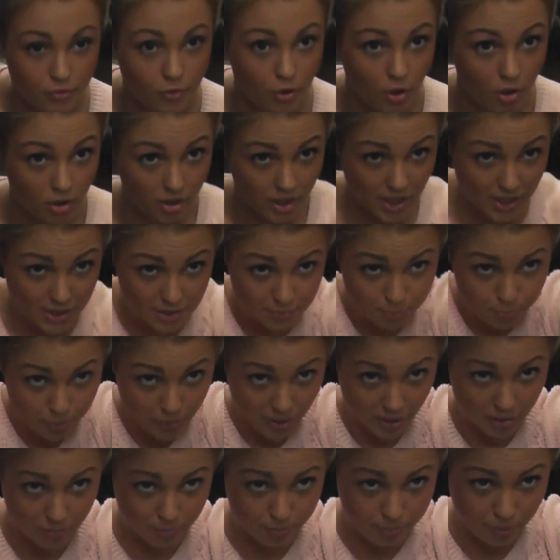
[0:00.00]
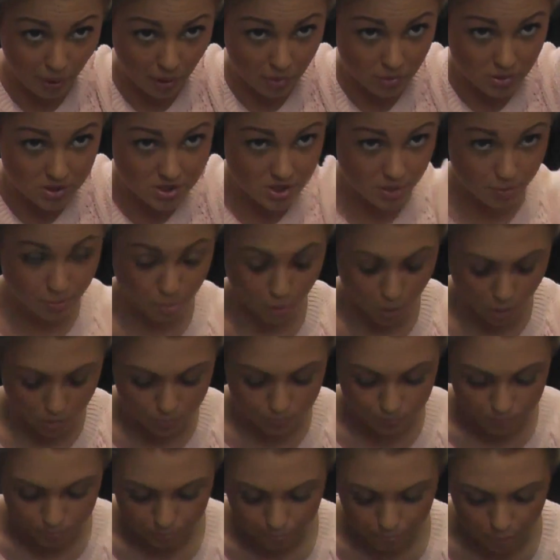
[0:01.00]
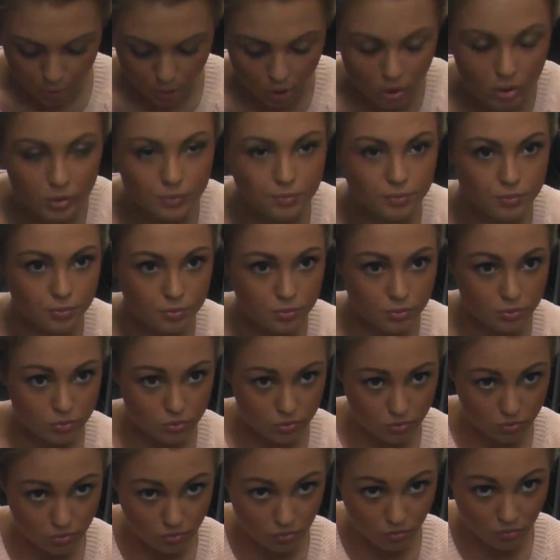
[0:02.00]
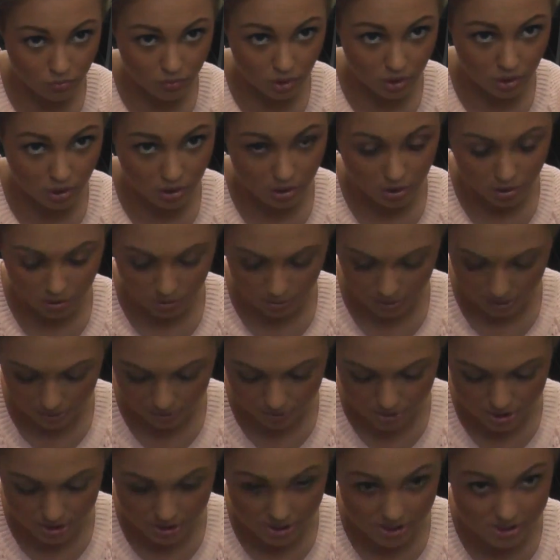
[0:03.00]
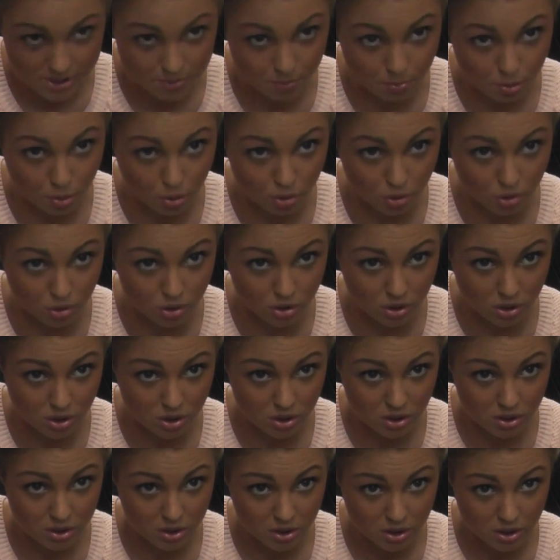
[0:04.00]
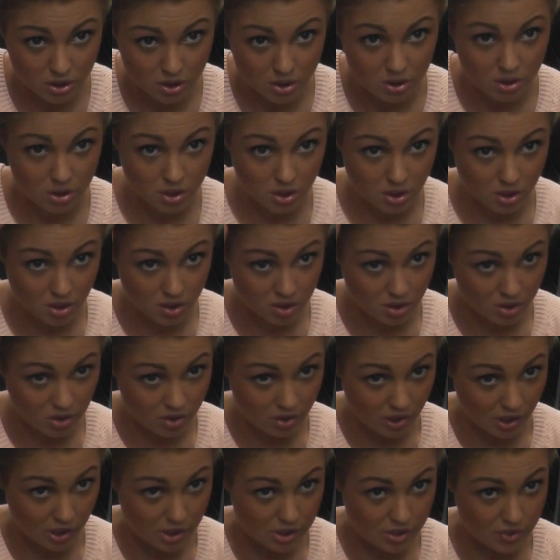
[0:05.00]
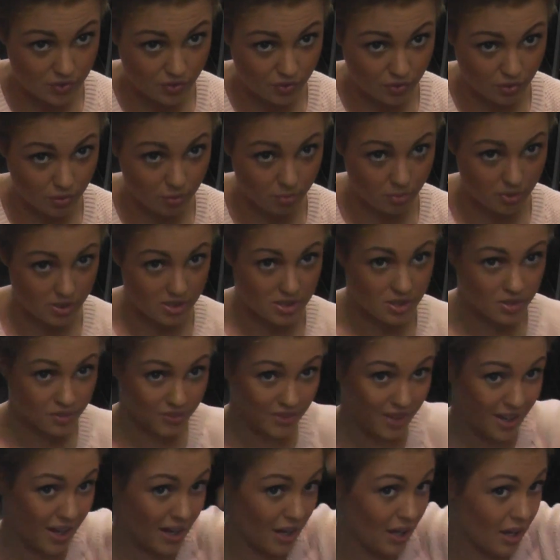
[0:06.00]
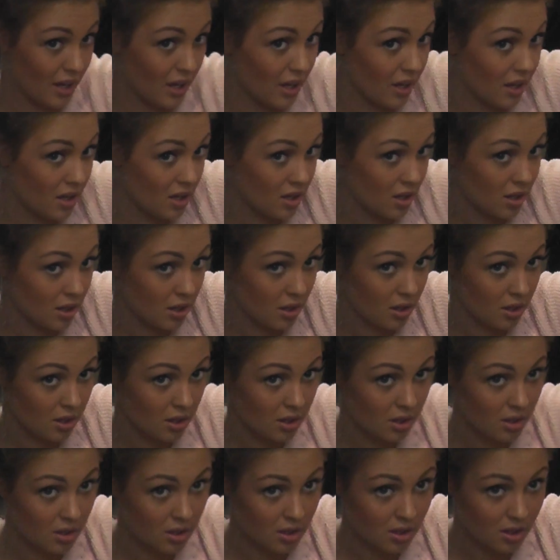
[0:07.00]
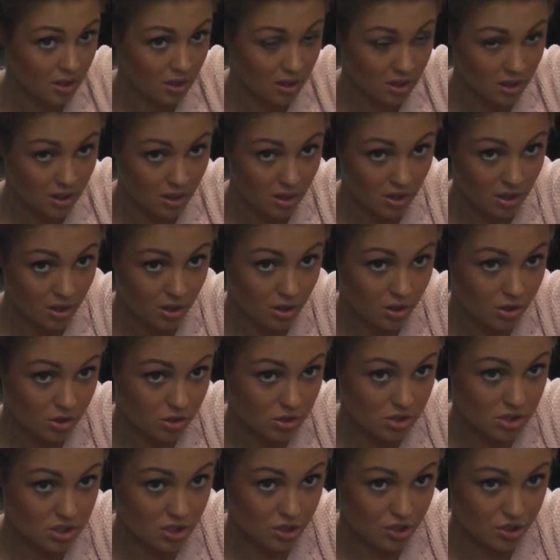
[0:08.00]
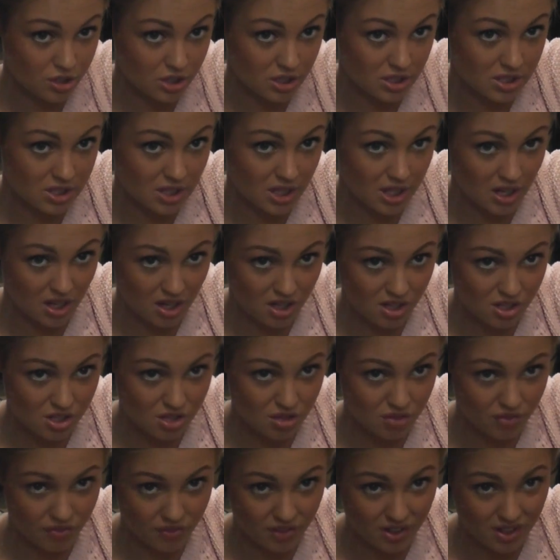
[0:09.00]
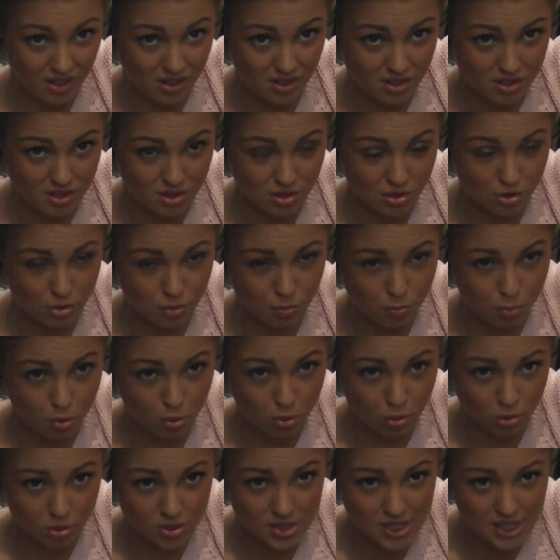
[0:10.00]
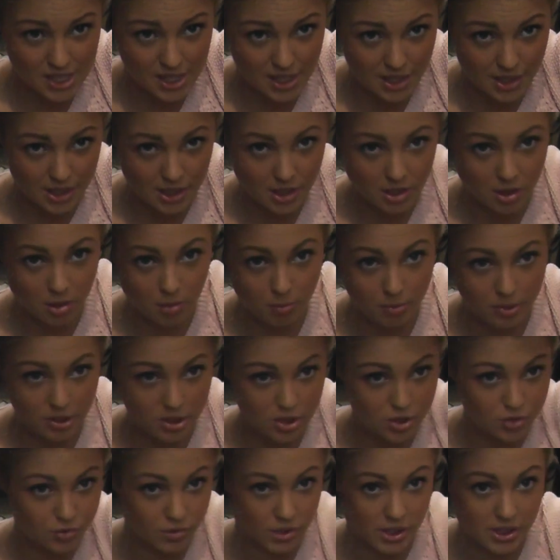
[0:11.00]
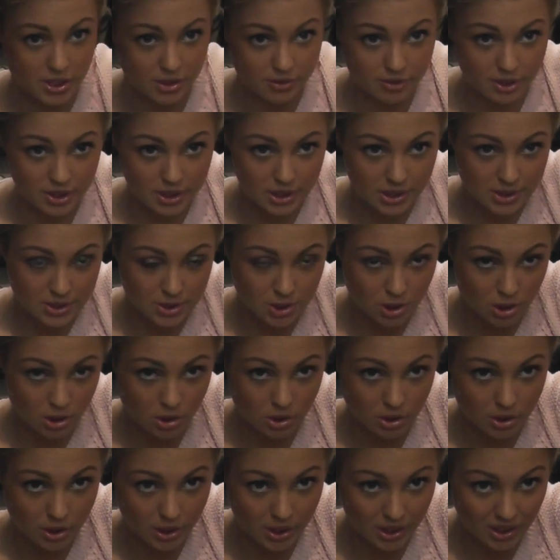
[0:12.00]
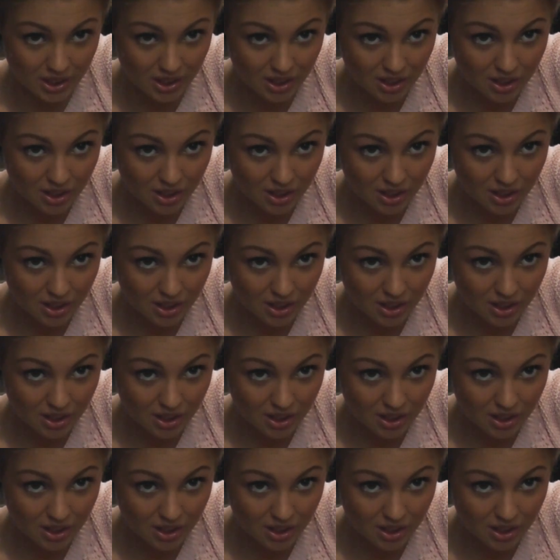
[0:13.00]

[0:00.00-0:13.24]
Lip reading: got a nice big bouncy bun, but now you need to pull these front bits of hair. Just literally take 2 fingers and just pull tiny little bits really, really slowly.